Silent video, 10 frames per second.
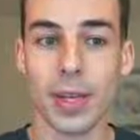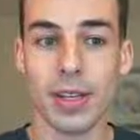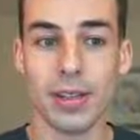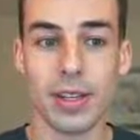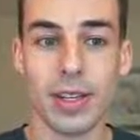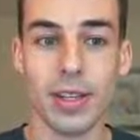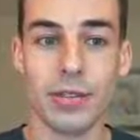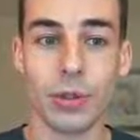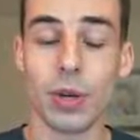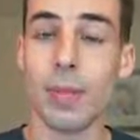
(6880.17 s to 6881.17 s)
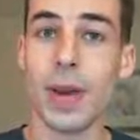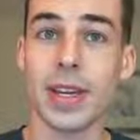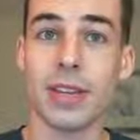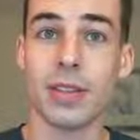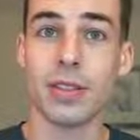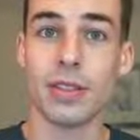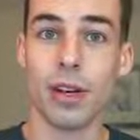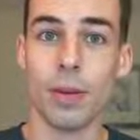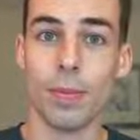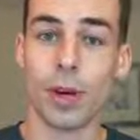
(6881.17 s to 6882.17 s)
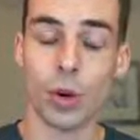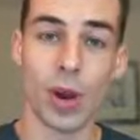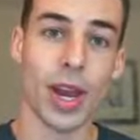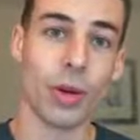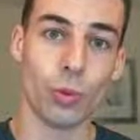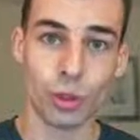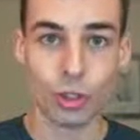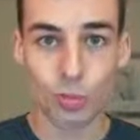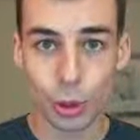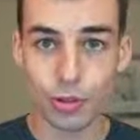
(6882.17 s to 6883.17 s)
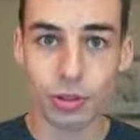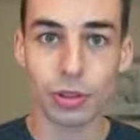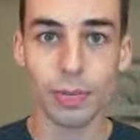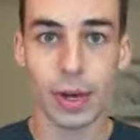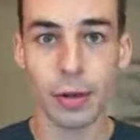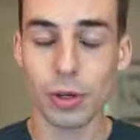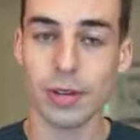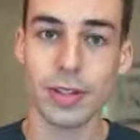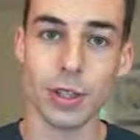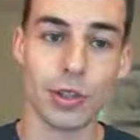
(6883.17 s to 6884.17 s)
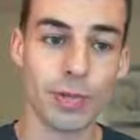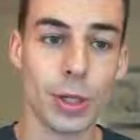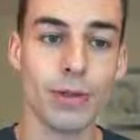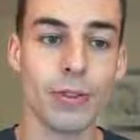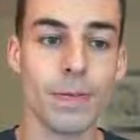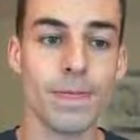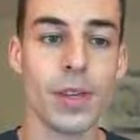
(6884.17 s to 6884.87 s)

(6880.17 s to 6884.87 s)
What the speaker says: is you want to make some array which is beautiful by their definition of beautiful,